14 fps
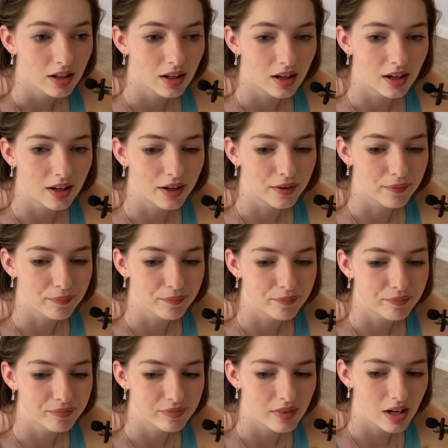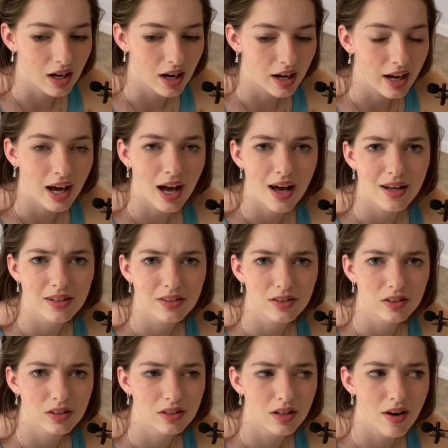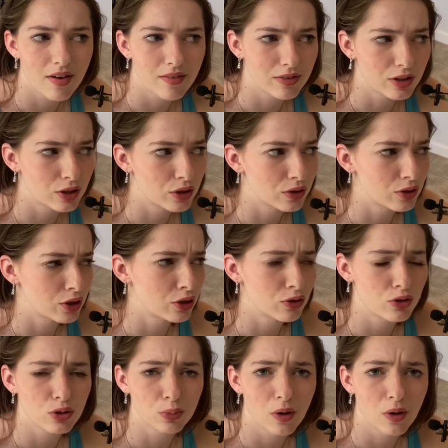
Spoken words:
I had huge